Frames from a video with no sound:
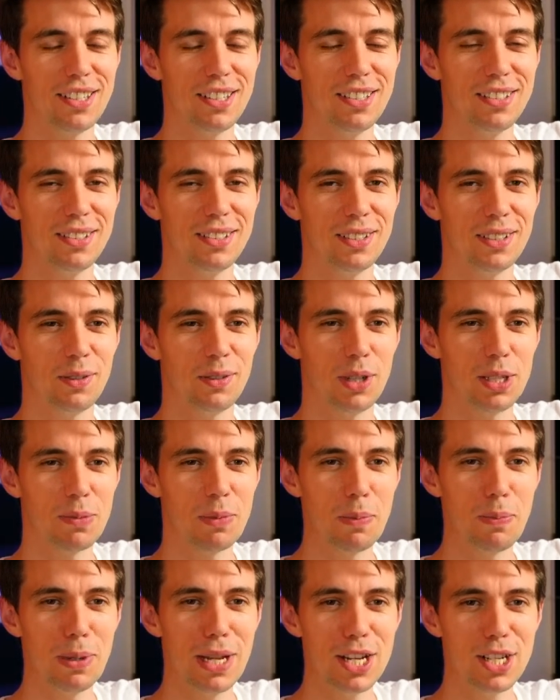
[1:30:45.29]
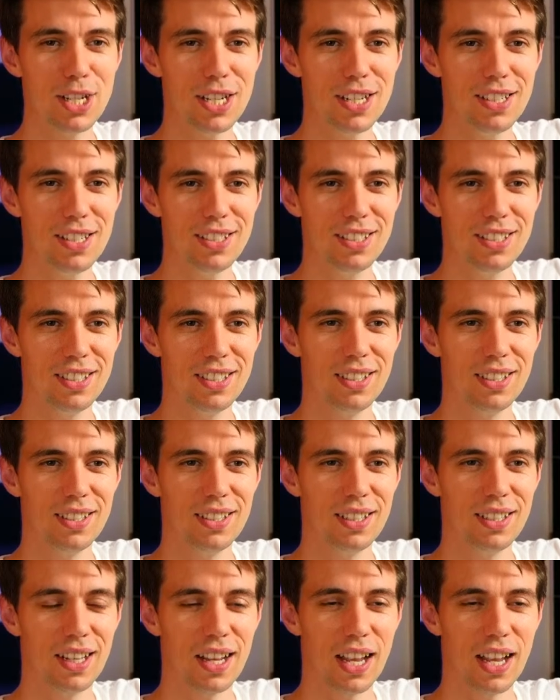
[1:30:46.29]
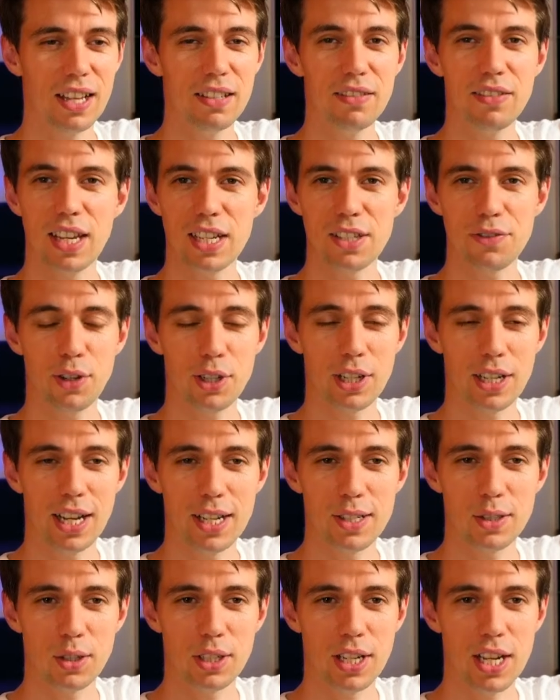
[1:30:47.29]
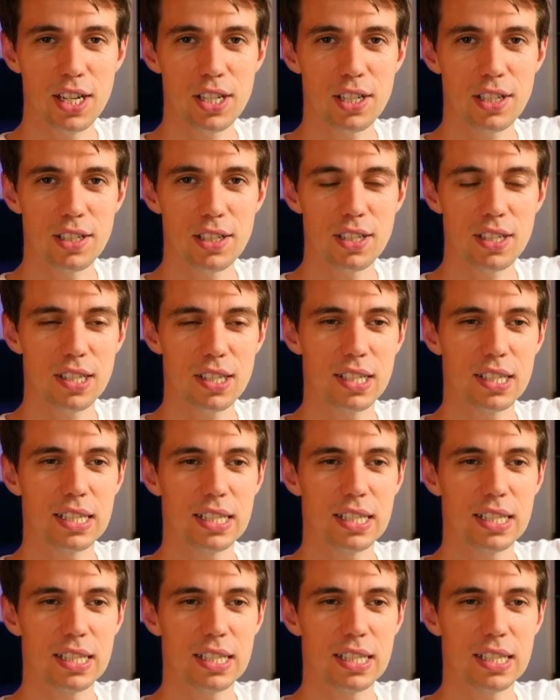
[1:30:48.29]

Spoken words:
It was my pleasure. Again, thanks for the kind donations.